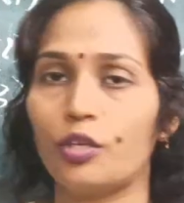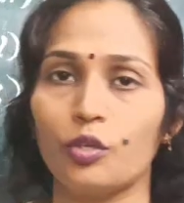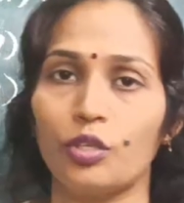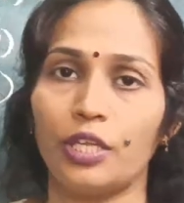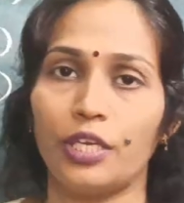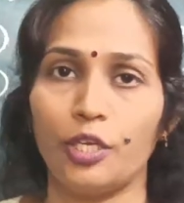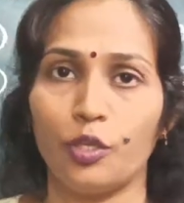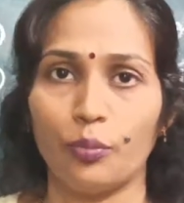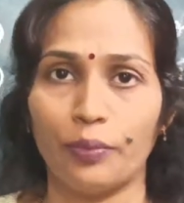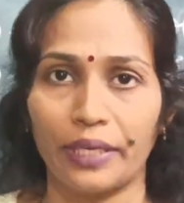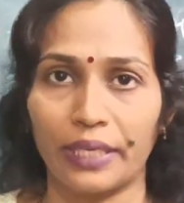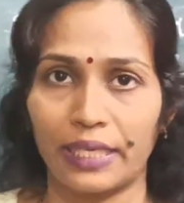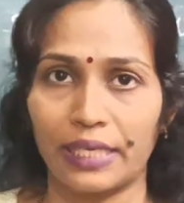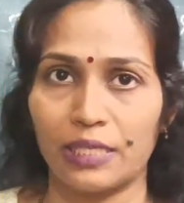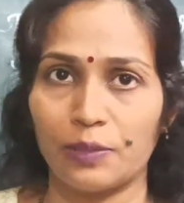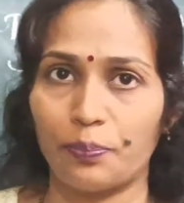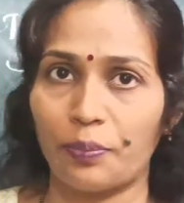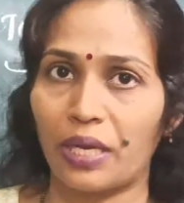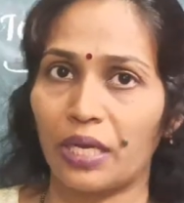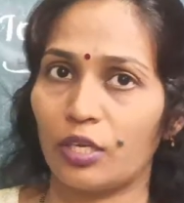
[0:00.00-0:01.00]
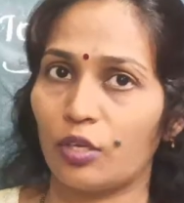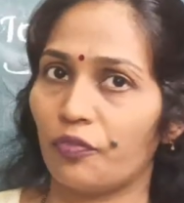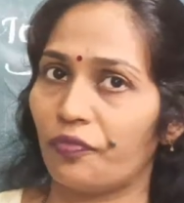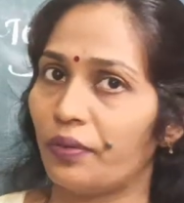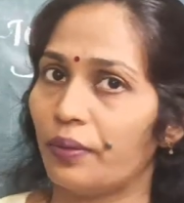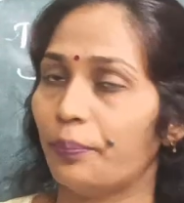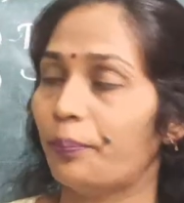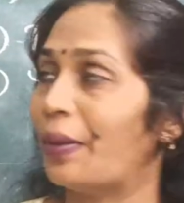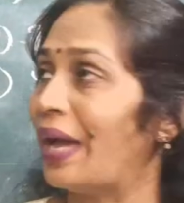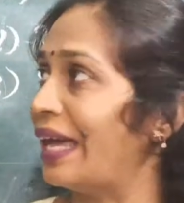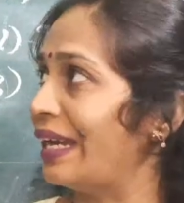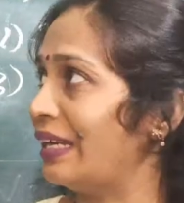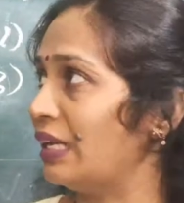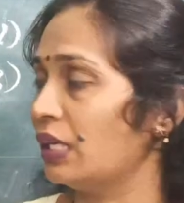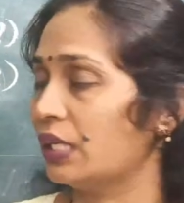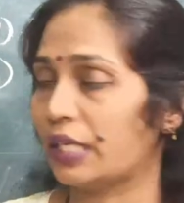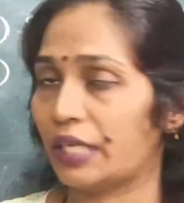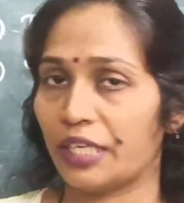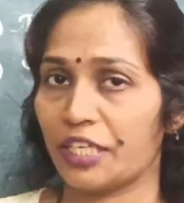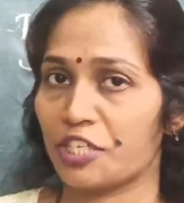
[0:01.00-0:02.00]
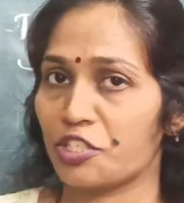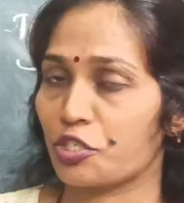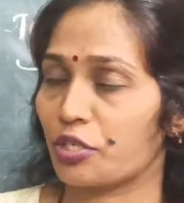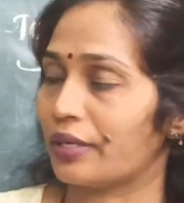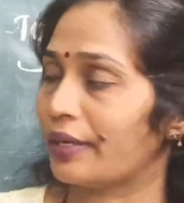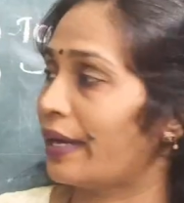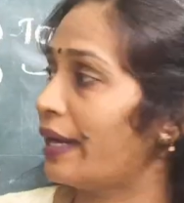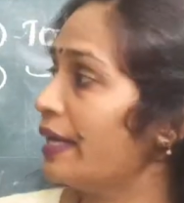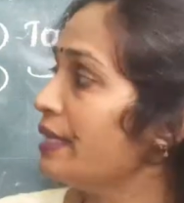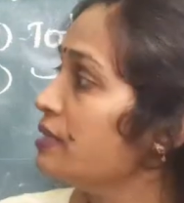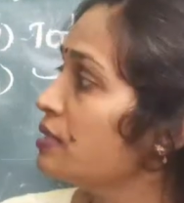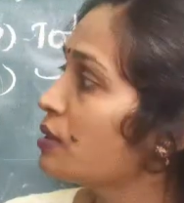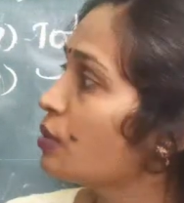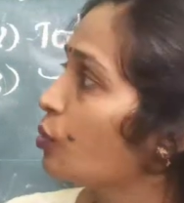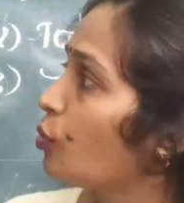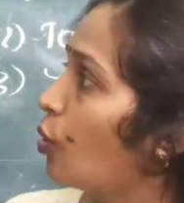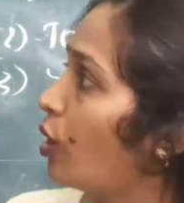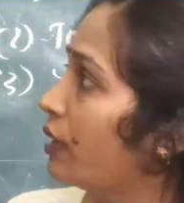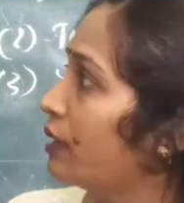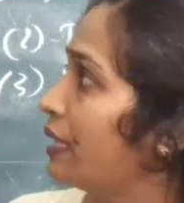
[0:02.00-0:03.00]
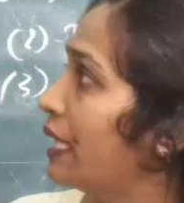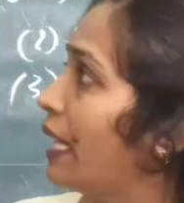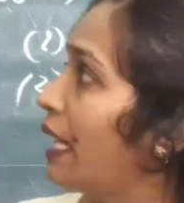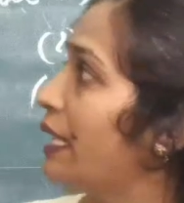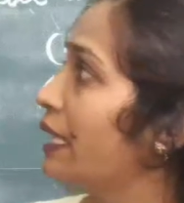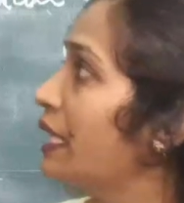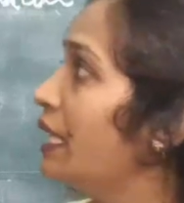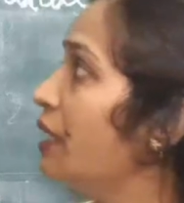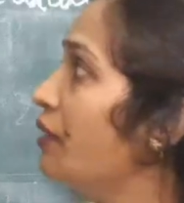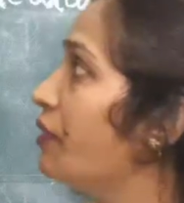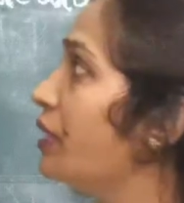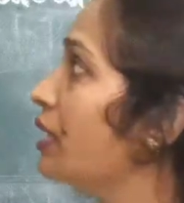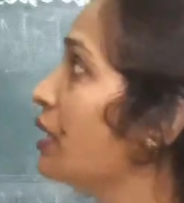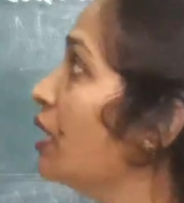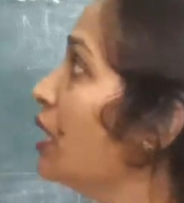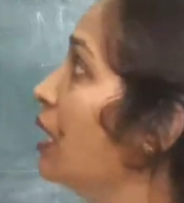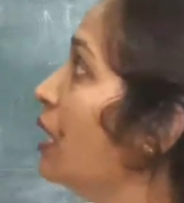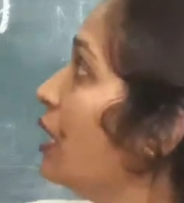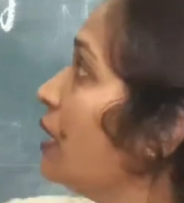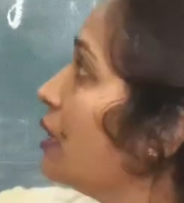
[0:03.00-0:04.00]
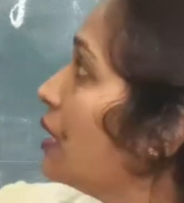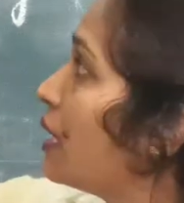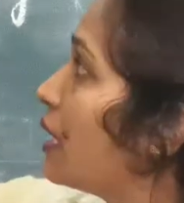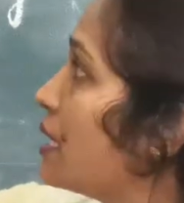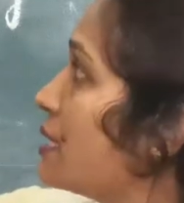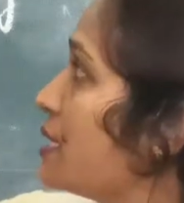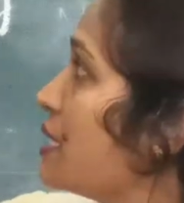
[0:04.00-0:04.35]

on to the numerical part of a parallel connection, guys. What they had given. The